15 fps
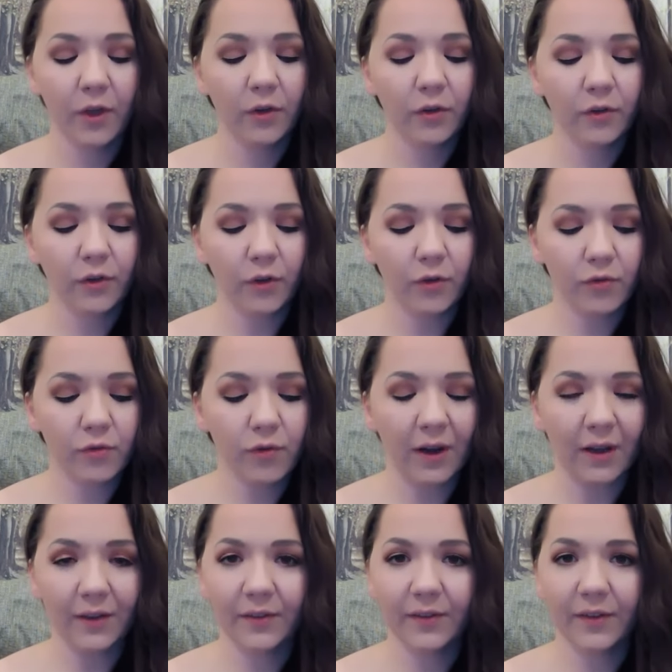So
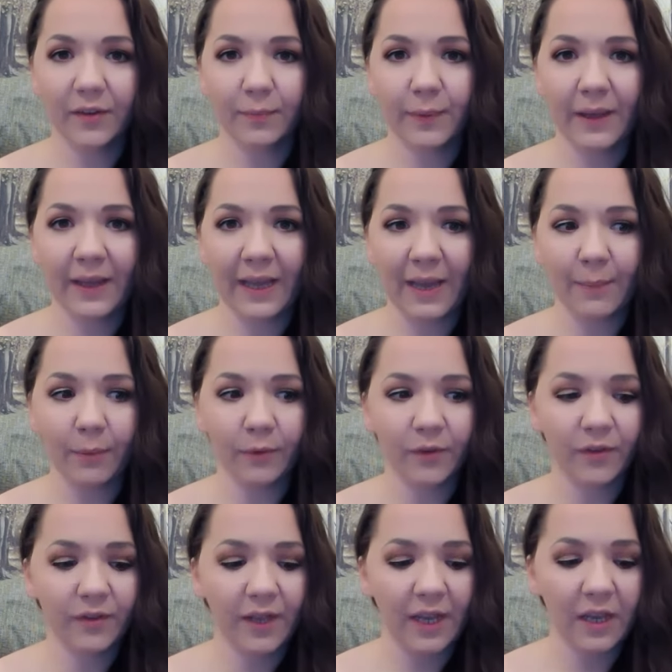trust is being able to
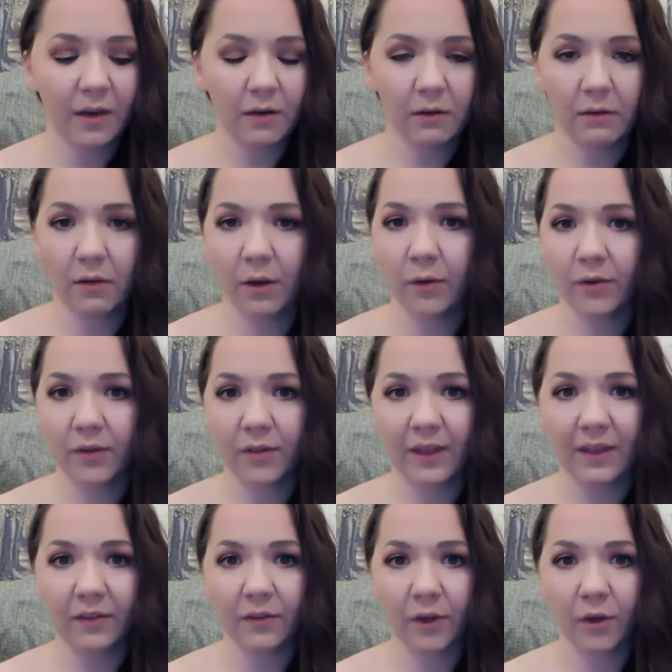say no to
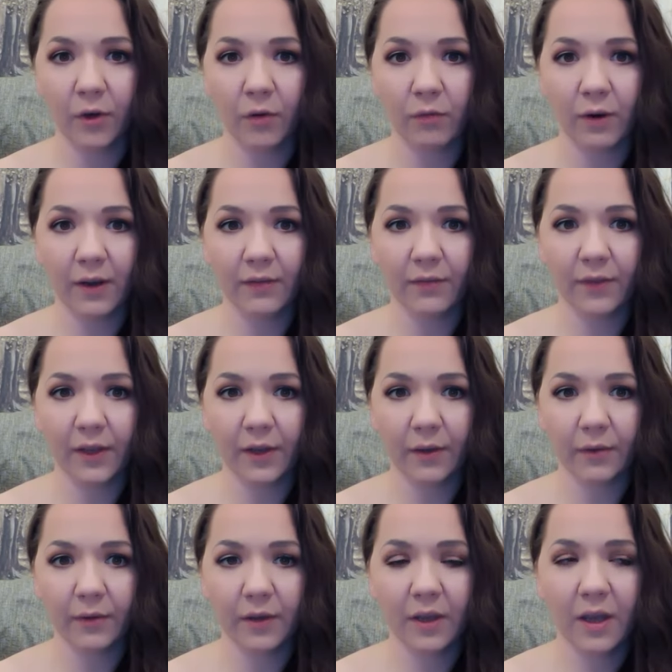things that are not right for you.
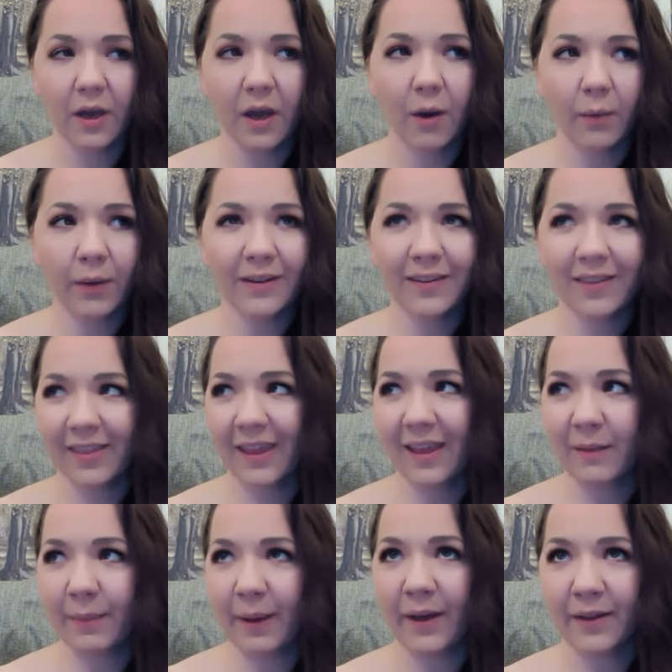I want you to think
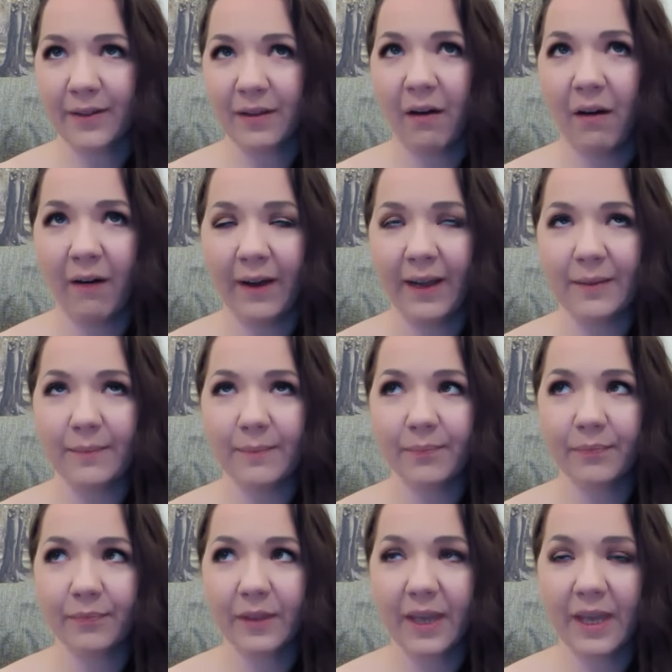about a time
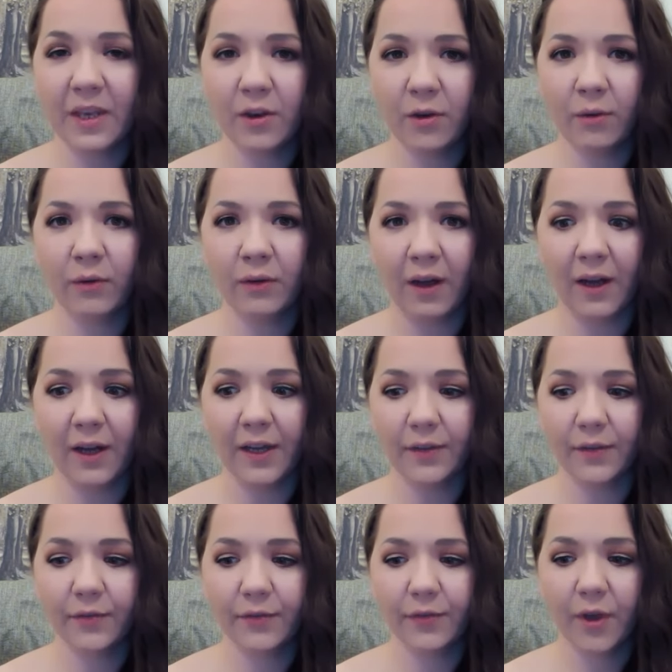in your
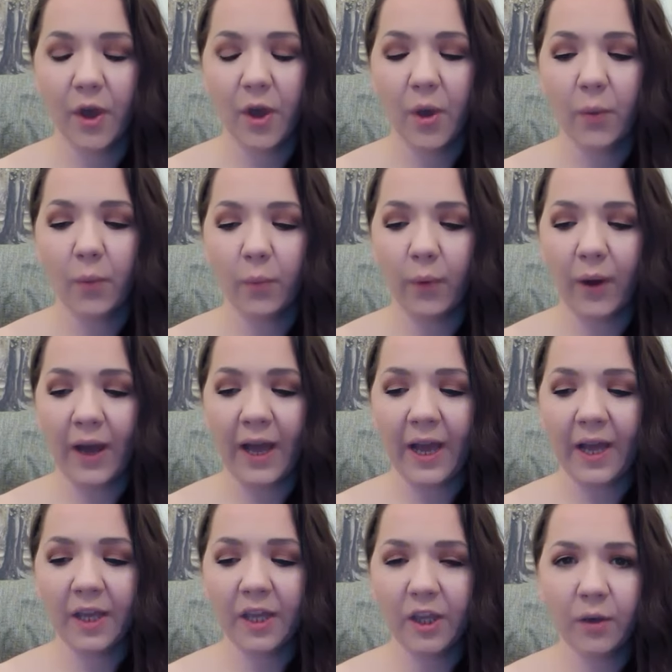life
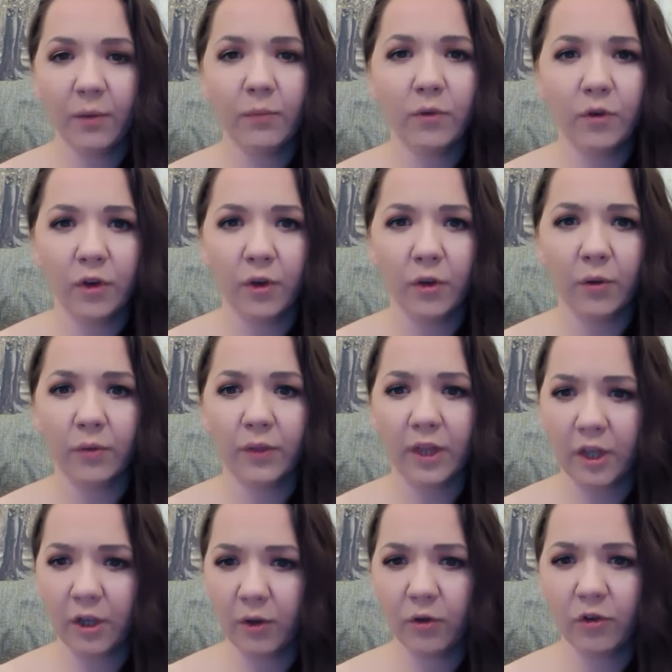where you knew that
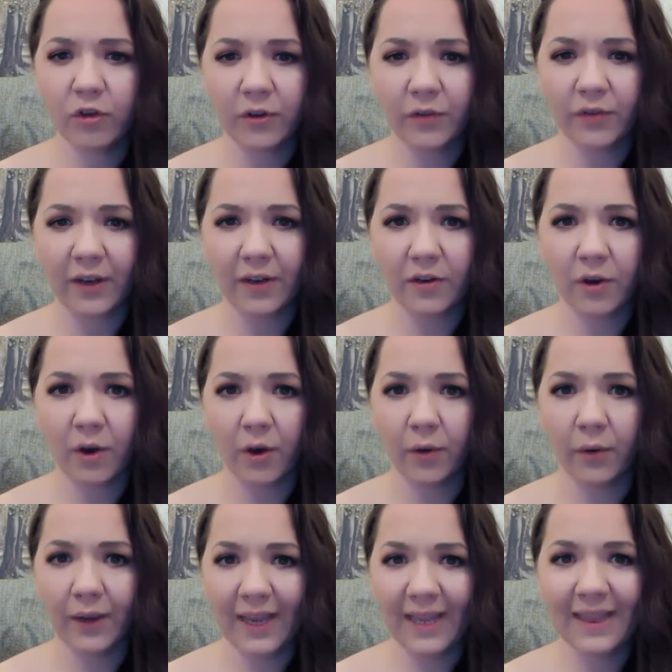you should have said
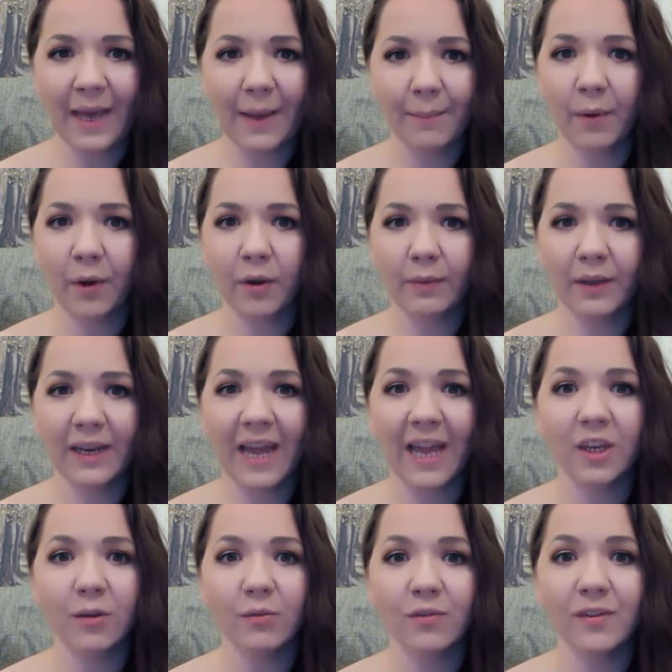no in that moment
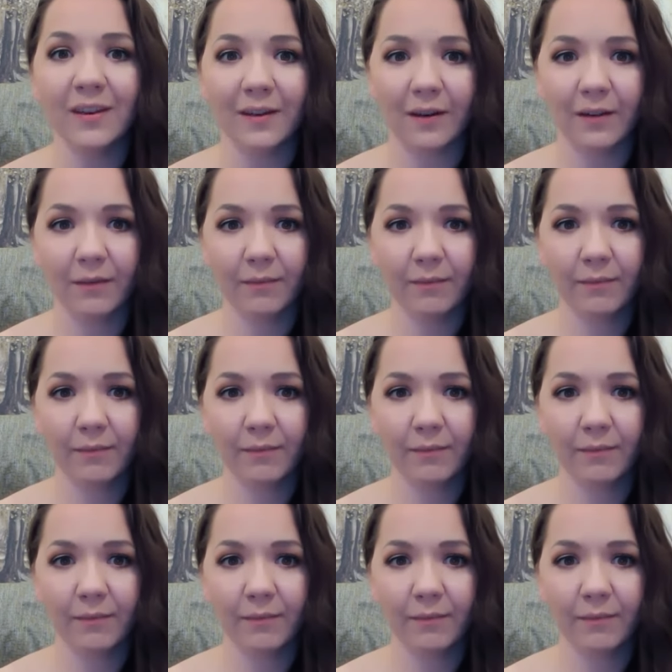and you didn't.